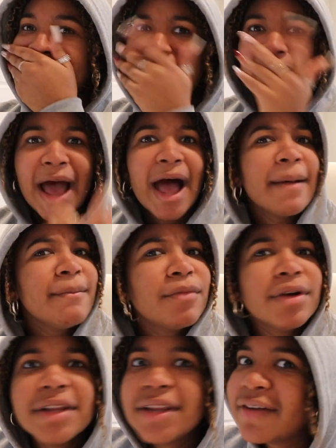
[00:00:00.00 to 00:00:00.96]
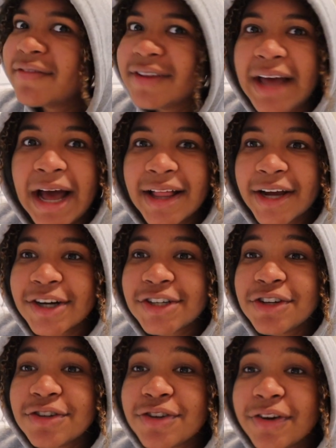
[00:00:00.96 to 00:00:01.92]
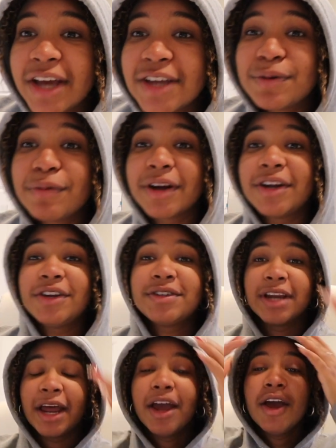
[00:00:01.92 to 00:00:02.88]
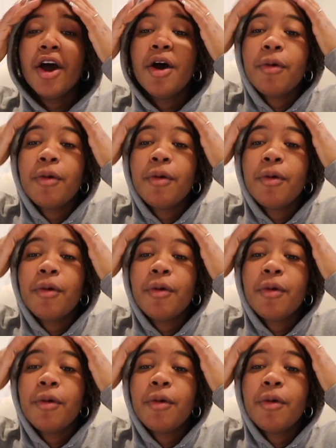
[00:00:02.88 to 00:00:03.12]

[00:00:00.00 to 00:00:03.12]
And I'm really loving the eyeliner too, so guess what we're gonna do today?